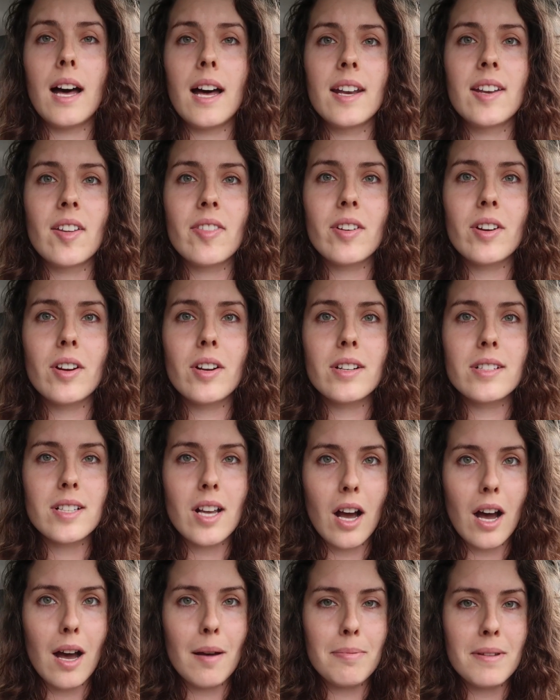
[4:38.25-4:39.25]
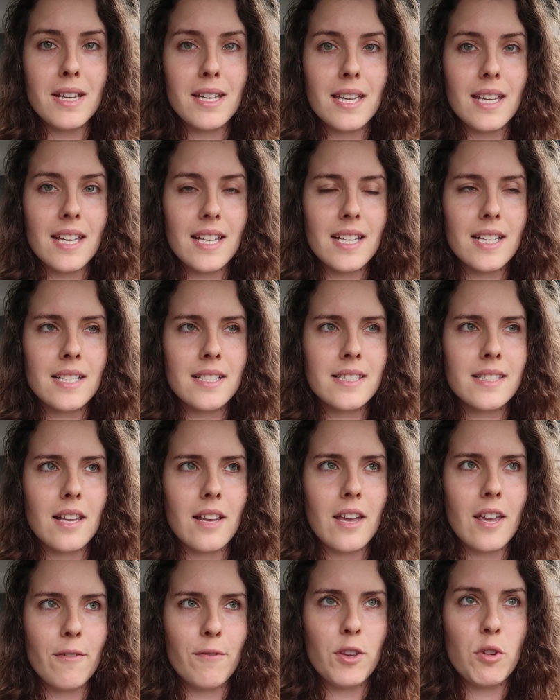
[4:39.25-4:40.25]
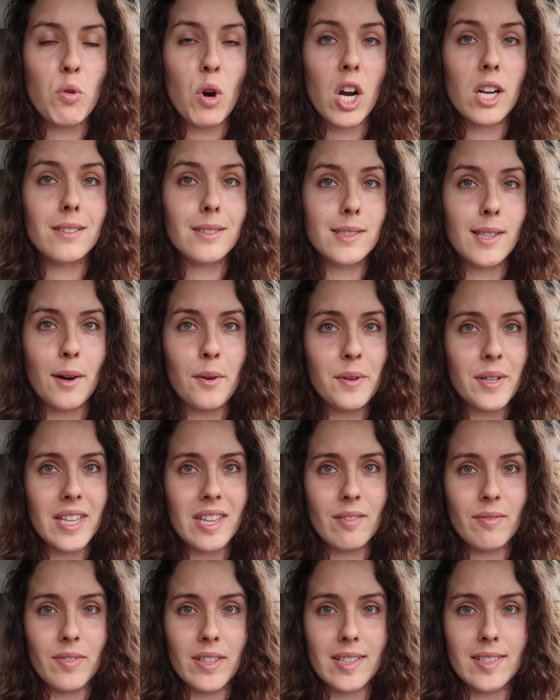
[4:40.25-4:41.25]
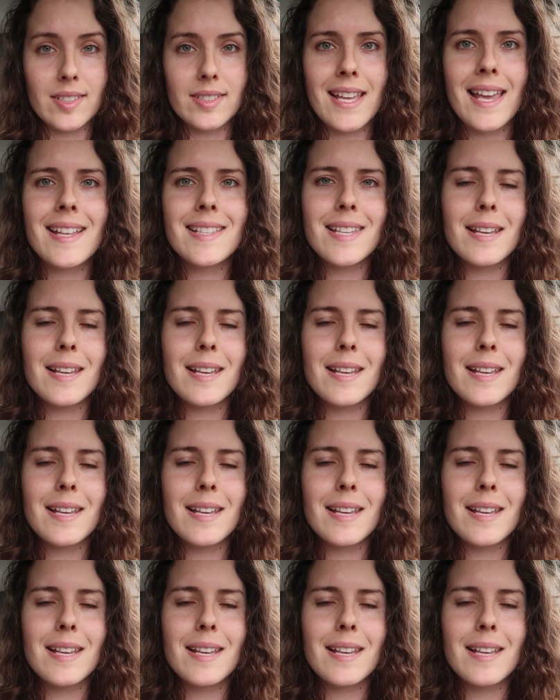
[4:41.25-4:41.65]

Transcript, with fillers: Another topic is if you are alone in the field?